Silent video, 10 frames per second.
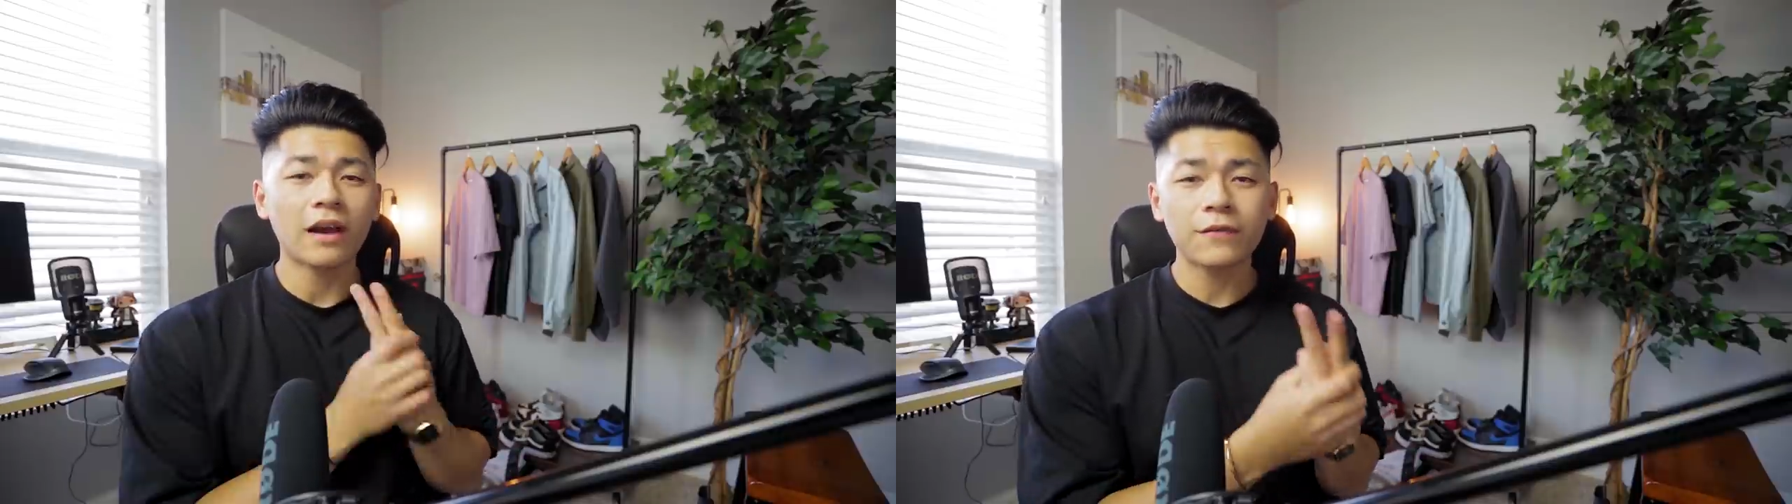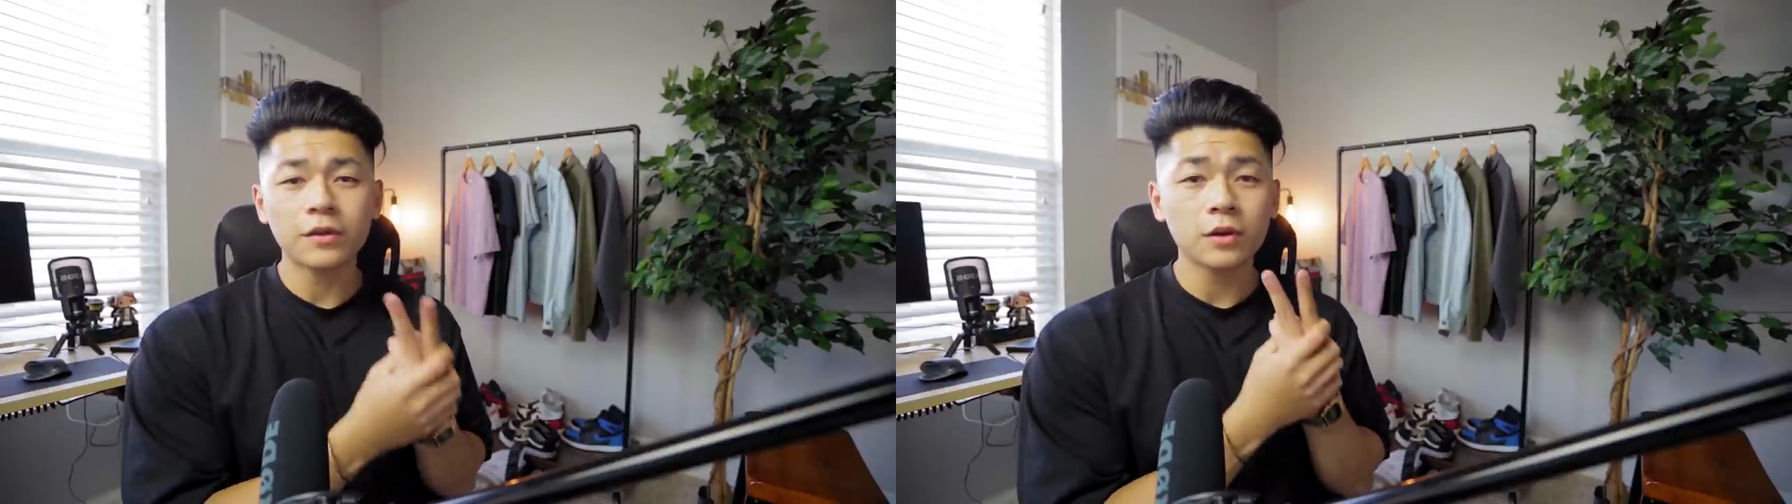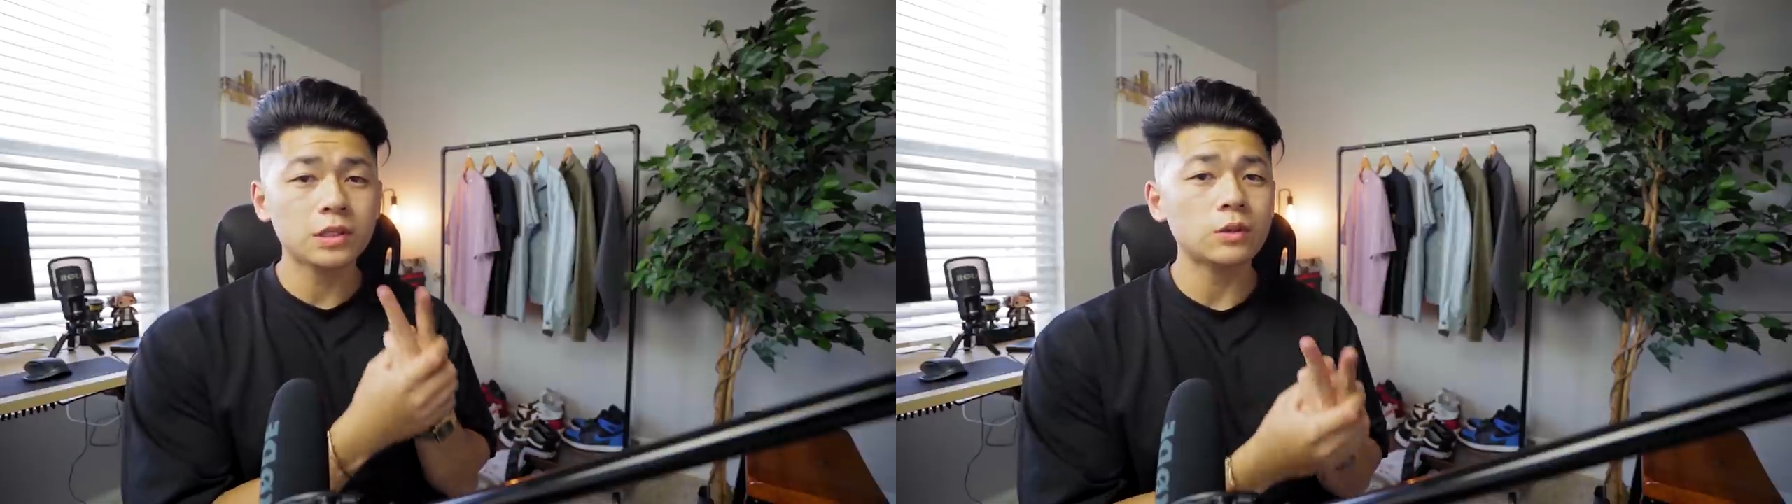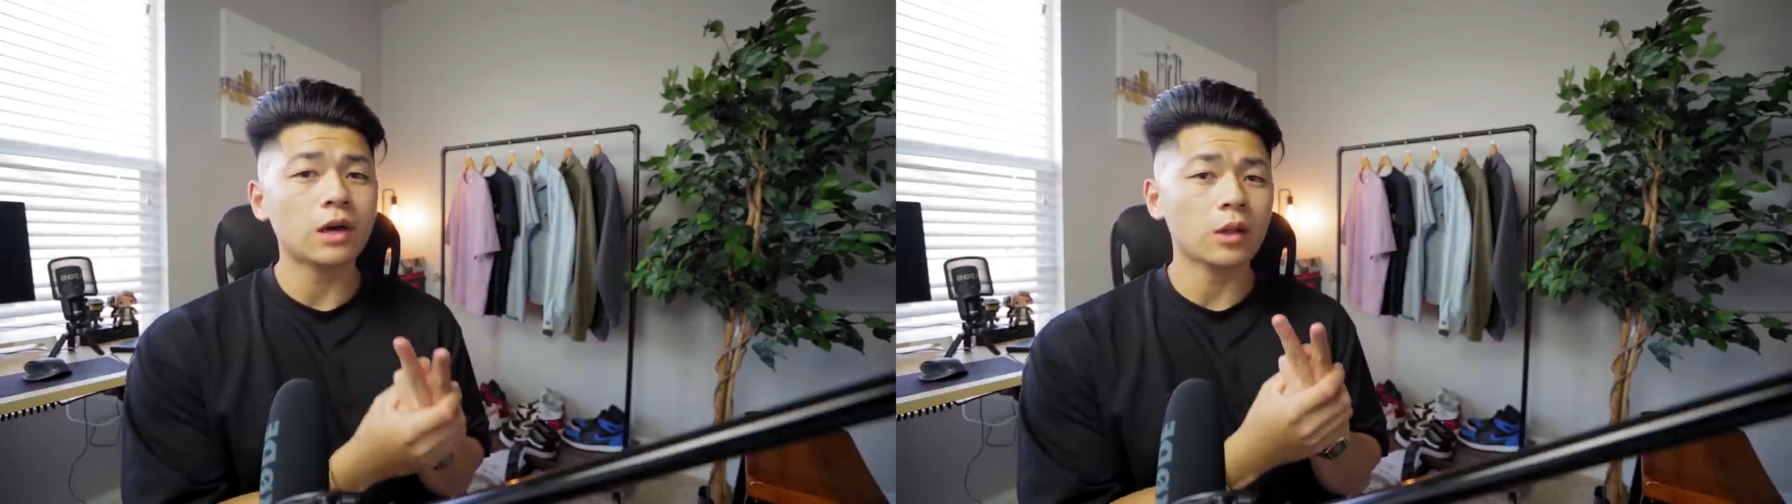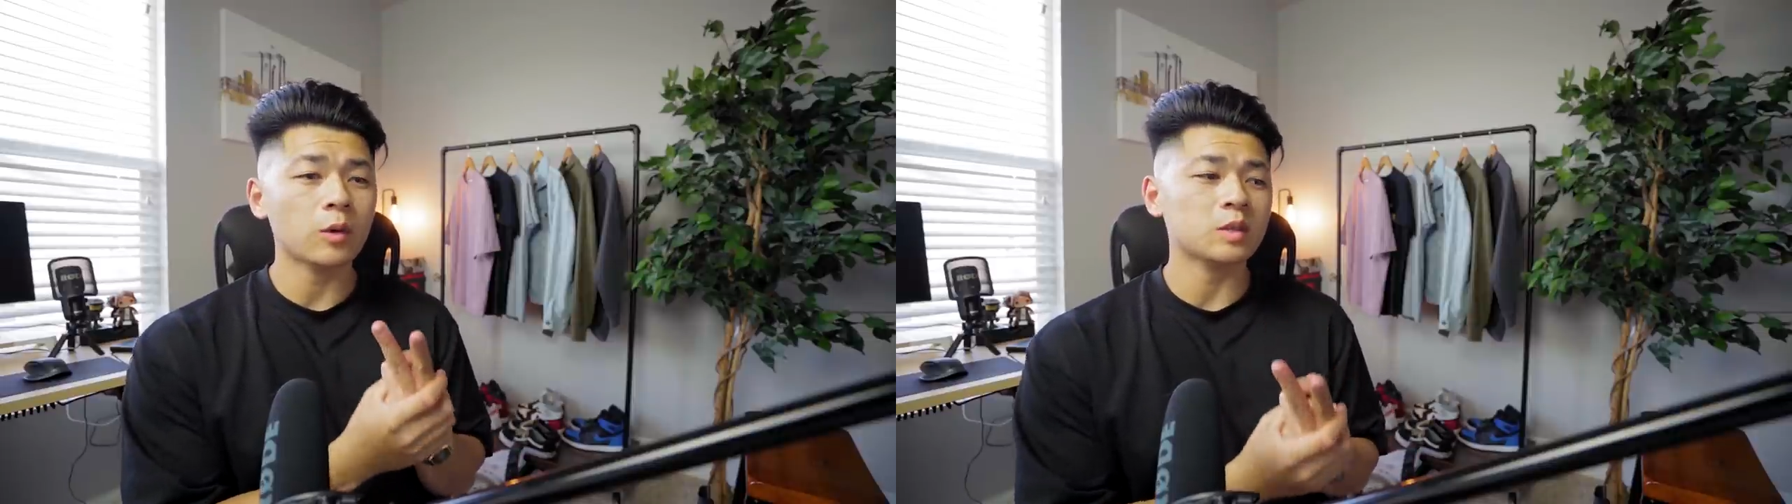I feel those two
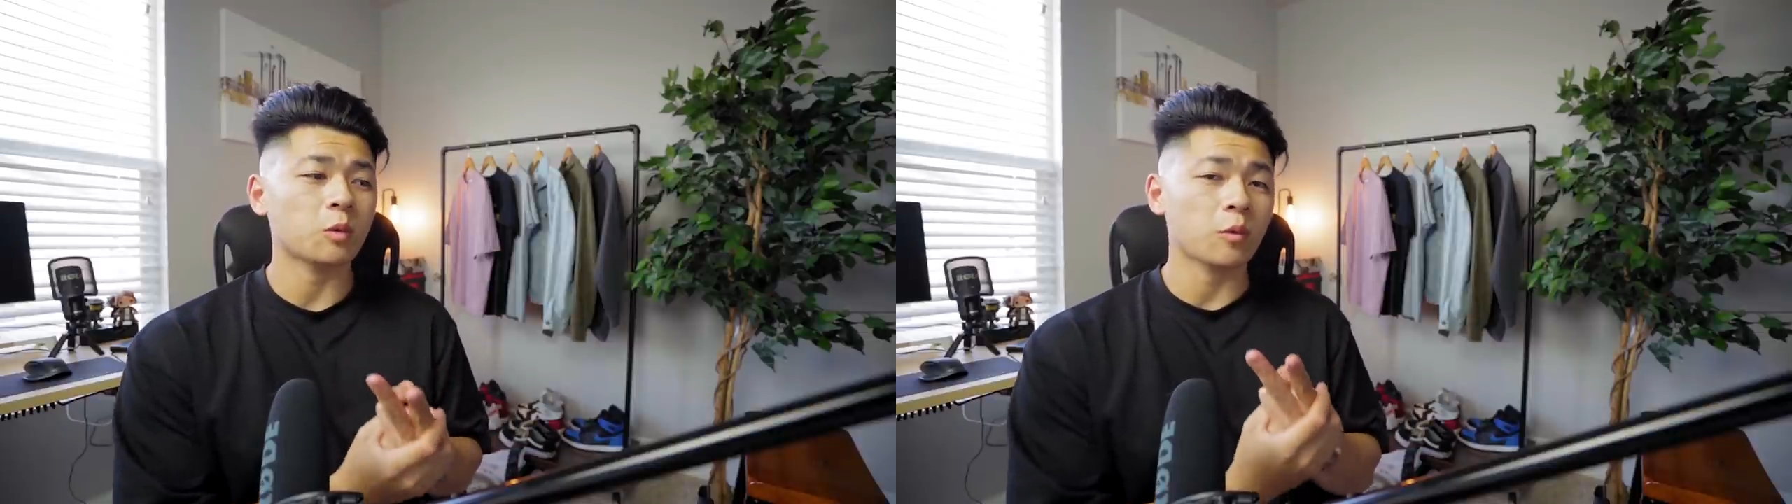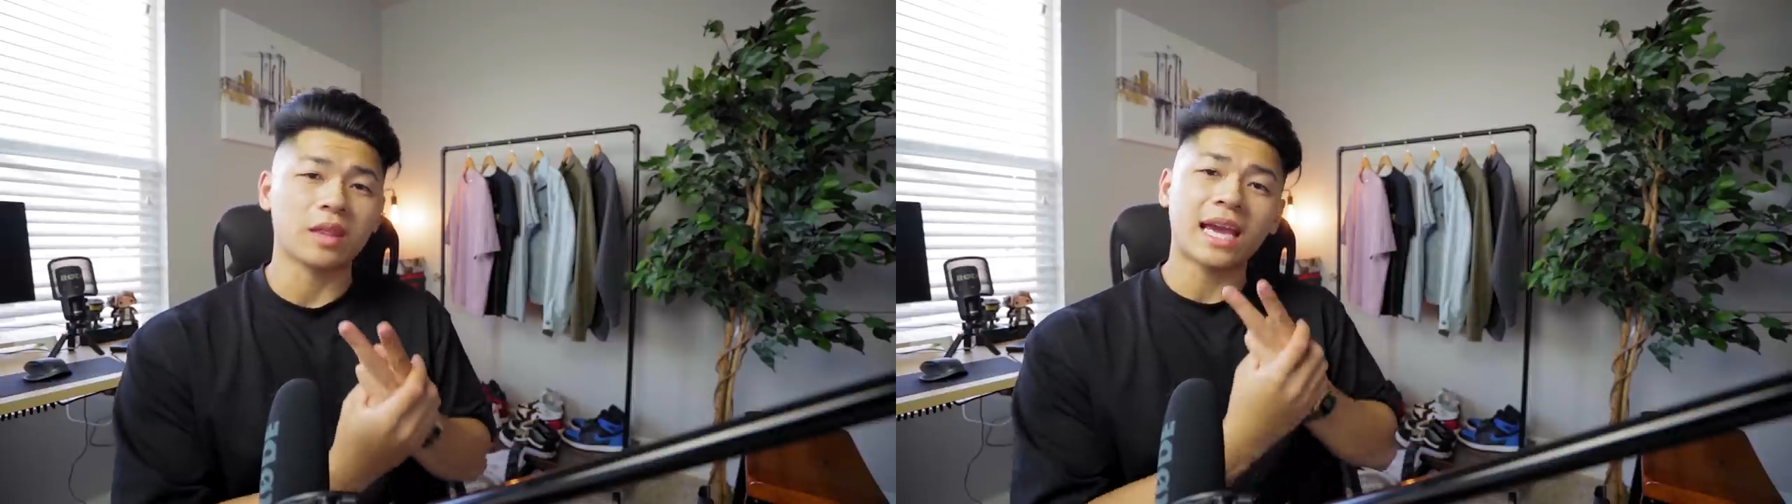colorways work with